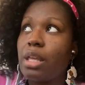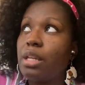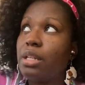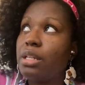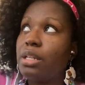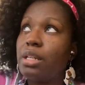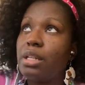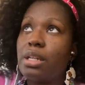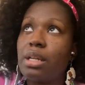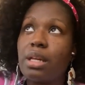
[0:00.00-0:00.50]
They
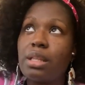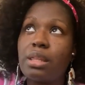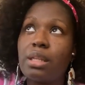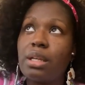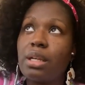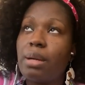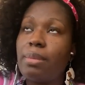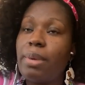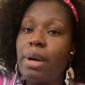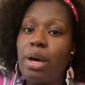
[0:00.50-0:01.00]
did
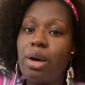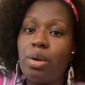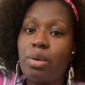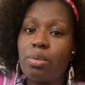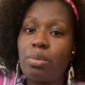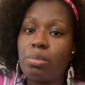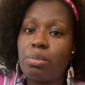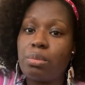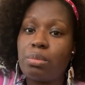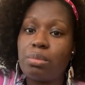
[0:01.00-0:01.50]
nothing
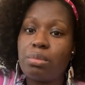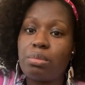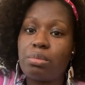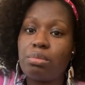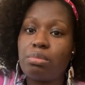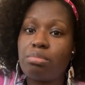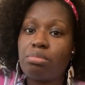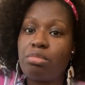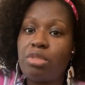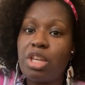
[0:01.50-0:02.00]
about
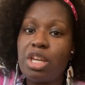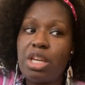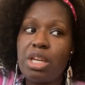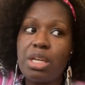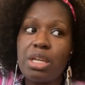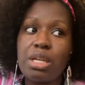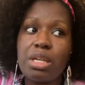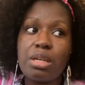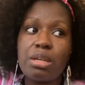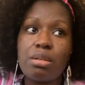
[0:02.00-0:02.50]

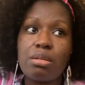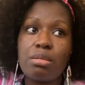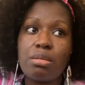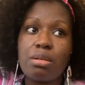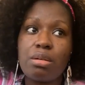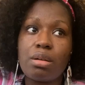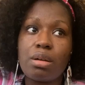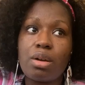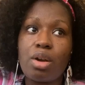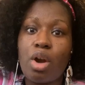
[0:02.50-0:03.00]
the
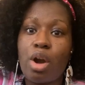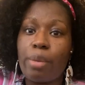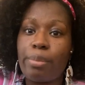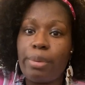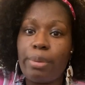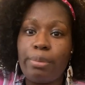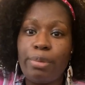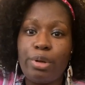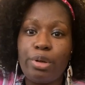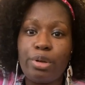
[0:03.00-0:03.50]

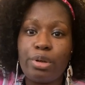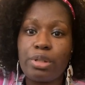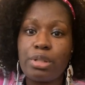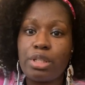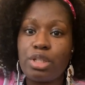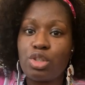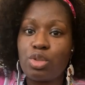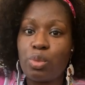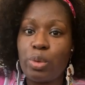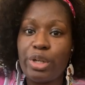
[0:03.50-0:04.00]
carpet bug
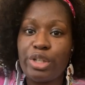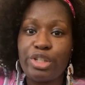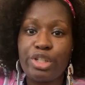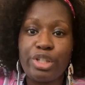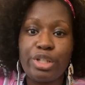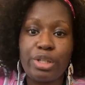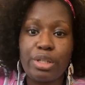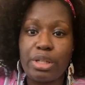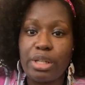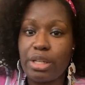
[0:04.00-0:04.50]

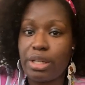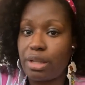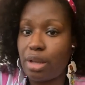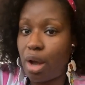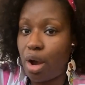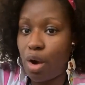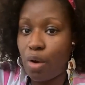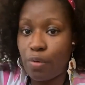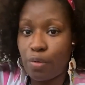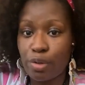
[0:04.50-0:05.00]
situation,
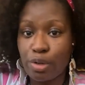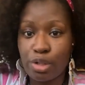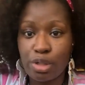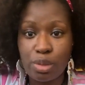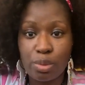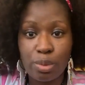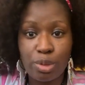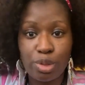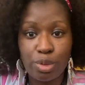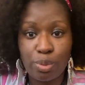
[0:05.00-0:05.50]
didn't offer
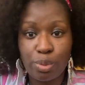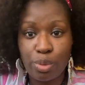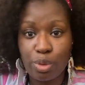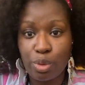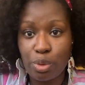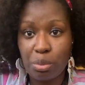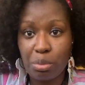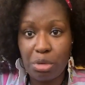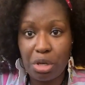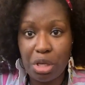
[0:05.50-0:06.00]
the
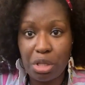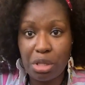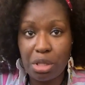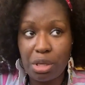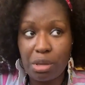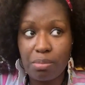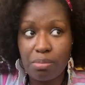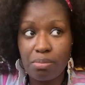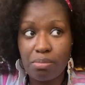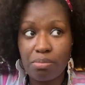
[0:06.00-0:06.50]
switcheroo,
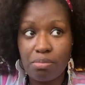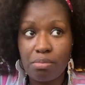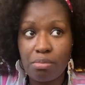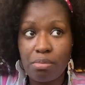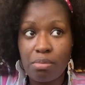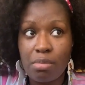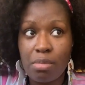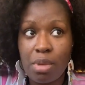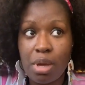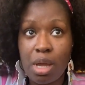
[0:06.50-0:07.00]
nothing.
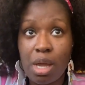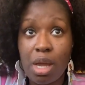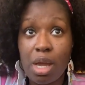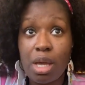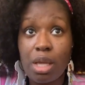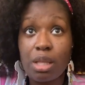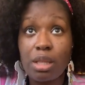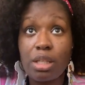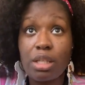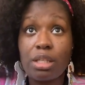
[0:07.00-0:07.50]

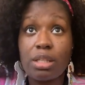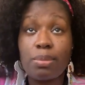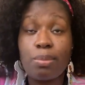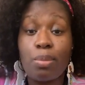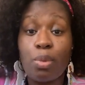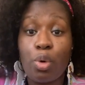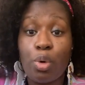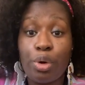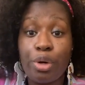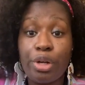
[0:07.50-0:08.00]
This
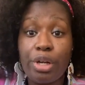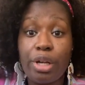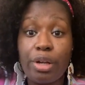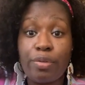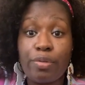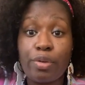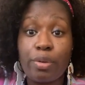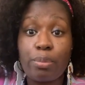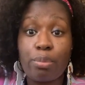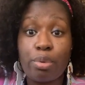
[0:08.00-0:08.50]

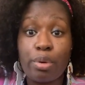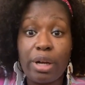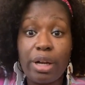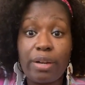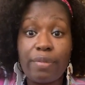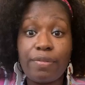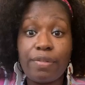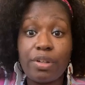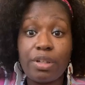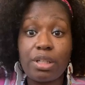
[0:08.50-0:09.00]
morning for
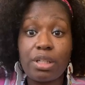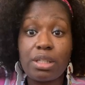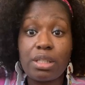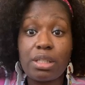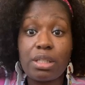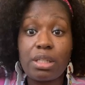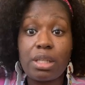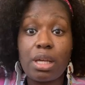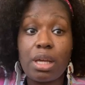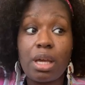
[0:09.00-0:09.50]

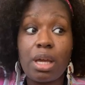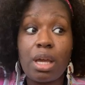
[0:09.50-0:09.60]
breakfast,